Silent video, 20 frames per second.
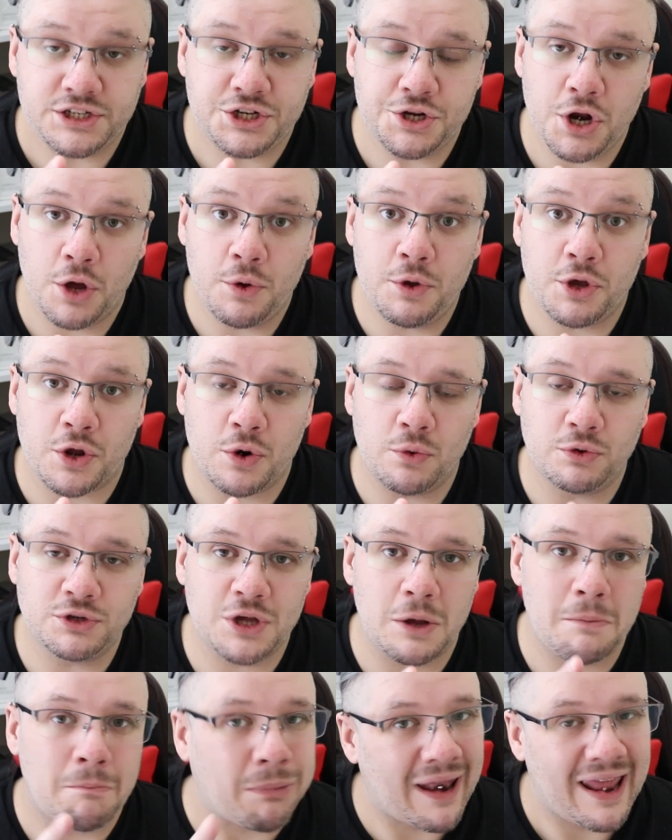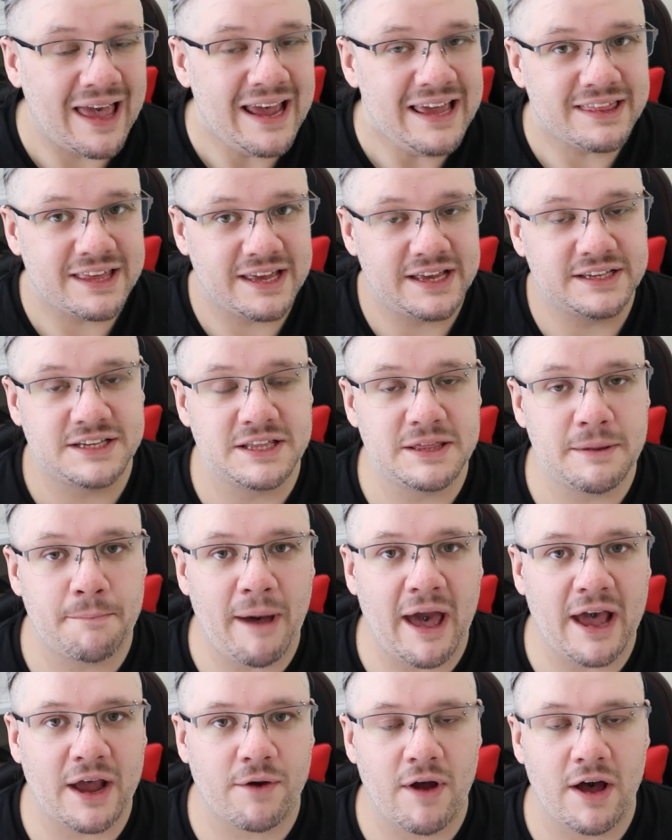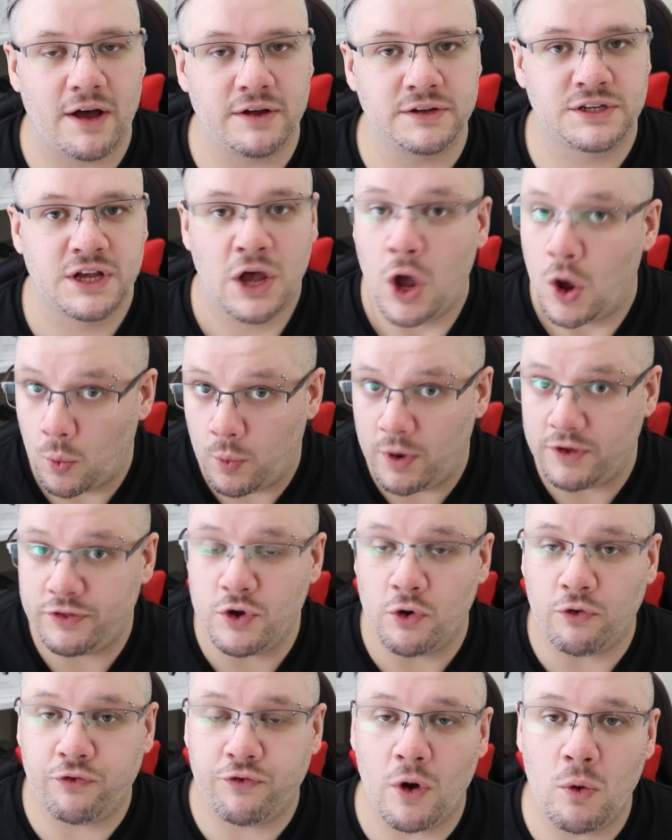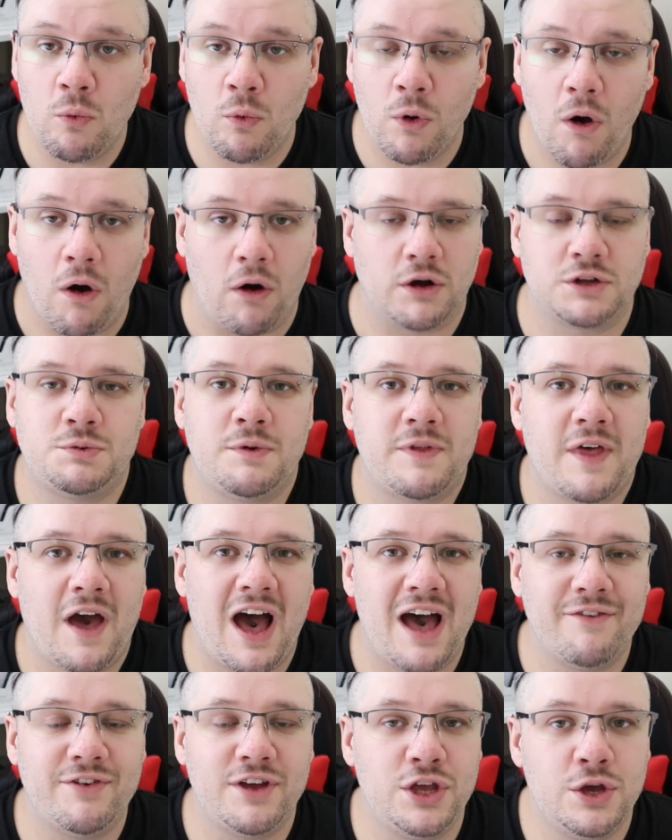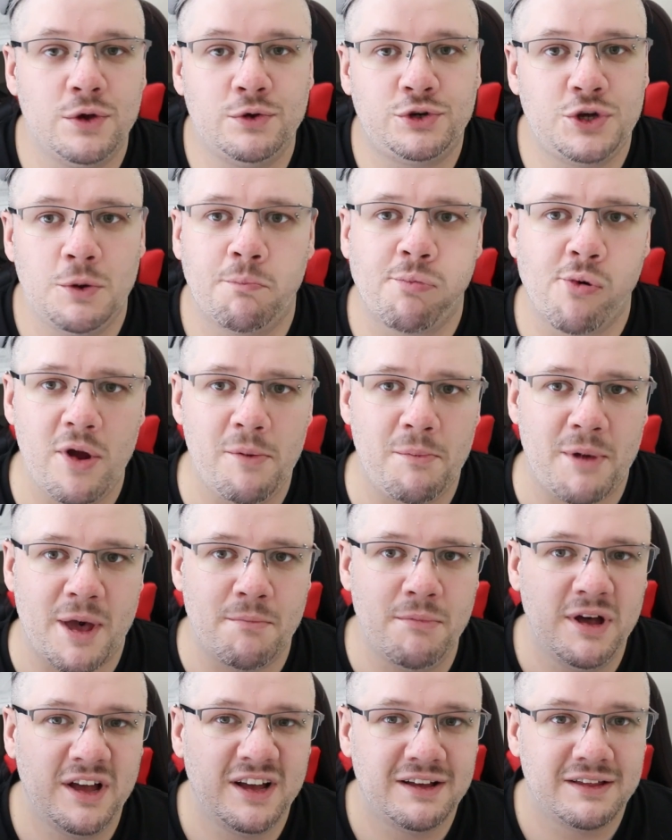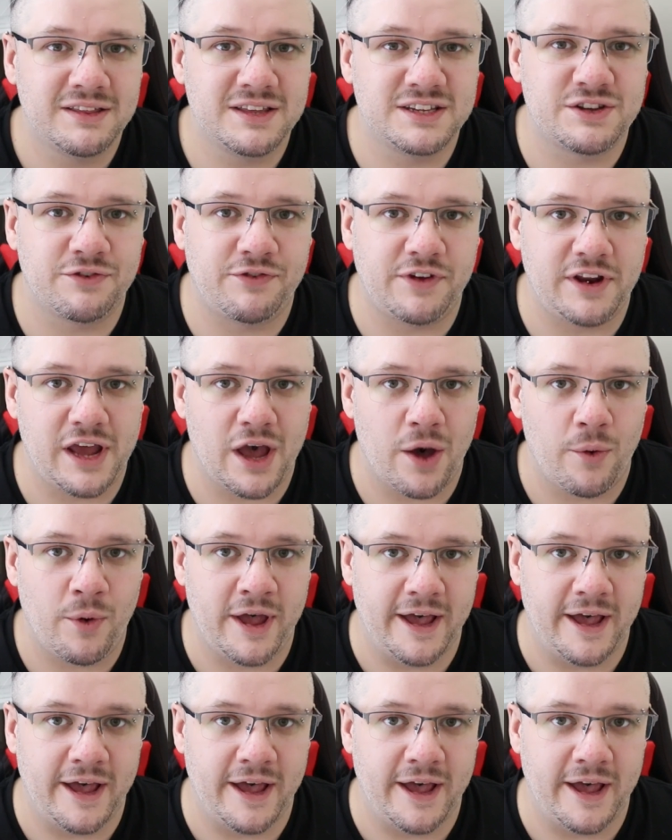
Did you know you can also play these in the background with your phone locked without having YouTube Premium? There's a video